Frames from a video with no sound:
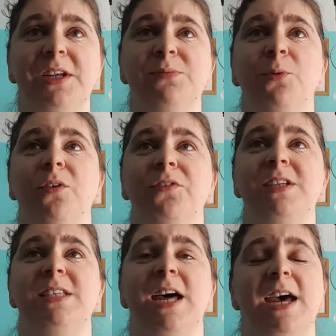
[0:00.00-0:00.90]
It's more of a
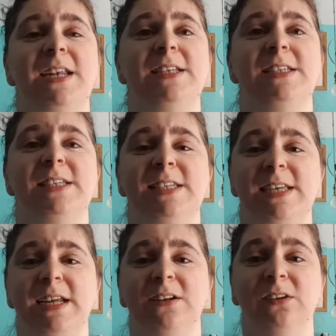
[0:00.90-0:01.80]
side
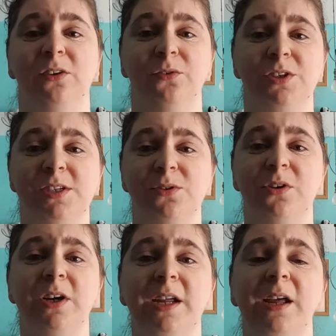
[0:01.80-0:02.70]
standalone
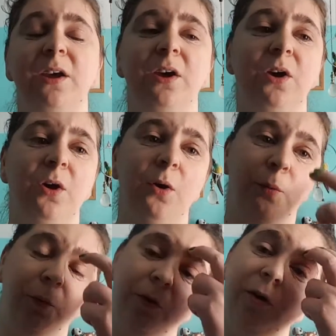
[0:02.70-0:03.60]
story
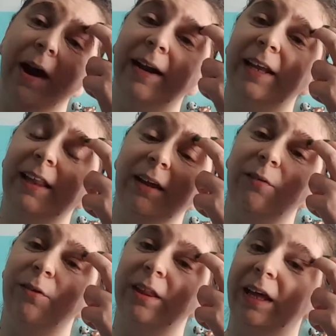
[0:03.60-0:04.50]
where
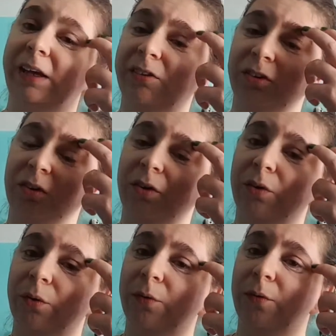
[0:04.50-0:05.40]
anything with
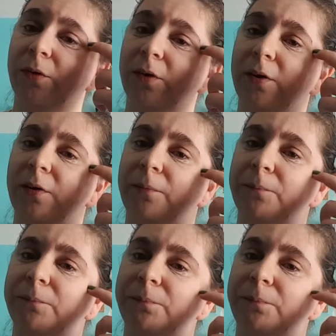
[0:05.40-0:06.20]
Angel or